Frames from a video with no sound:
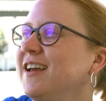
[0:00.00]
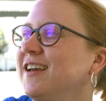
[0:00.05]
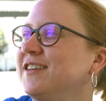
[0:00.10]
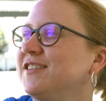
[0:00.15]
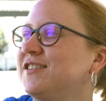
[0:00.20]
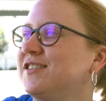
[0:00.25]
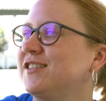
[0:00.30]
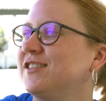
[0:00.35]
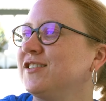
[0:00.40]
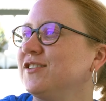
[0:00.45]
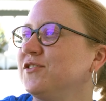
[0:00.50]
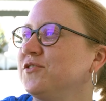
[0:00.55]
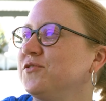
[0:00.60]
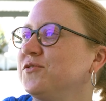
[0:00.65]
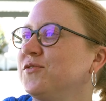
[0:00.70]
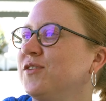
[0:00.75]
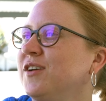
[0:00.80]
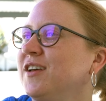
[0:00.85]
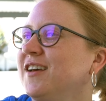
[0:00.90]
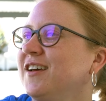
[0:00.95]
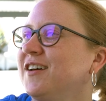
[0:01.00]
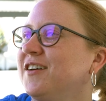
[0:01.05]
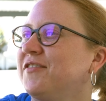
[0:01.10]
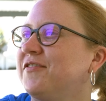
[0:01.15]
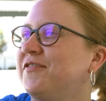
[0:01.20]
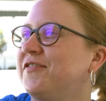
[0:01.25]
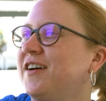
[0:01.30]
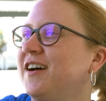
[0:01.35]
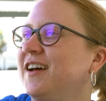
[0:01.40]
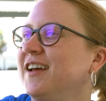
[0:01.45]
is to
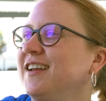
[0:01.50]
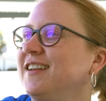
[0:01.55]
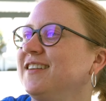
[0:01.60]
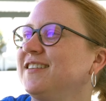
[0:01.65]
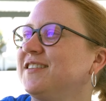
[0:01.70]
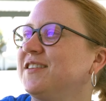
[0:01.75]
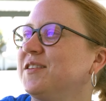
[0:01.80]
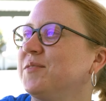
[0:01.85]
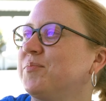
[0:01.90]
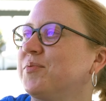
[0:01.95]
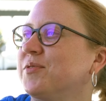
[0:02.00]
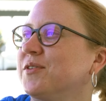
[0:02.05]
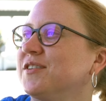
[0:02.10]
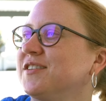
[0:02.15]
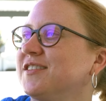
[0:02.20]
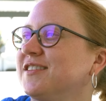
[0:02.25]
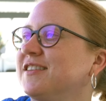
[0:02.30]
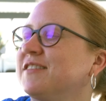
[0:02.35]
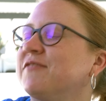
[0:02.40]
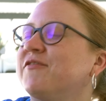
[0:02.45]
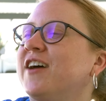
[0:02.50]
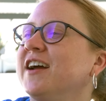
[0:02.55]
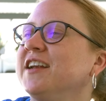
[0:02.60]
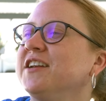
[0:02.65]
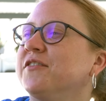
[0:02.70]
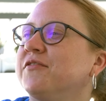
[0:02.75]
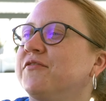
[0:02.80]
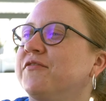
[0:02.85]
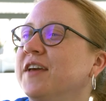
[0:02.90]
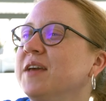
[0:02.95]
find
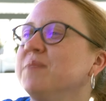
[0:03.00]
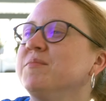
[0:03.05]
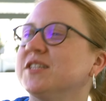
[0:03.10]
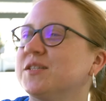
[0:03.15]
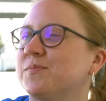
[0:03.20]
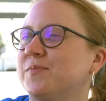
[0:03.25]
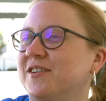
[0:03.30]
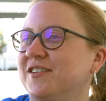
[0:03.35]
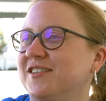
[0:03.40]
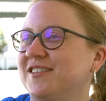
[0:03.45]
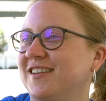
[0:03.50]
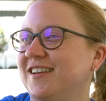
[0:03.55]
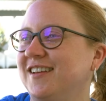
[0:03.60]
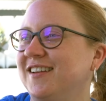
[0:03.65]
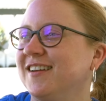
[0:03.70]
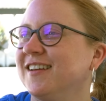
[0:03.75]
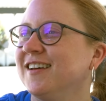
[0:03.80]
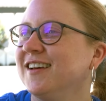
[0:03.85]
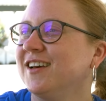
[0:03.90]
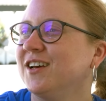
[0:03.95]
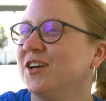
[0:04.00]
a famous person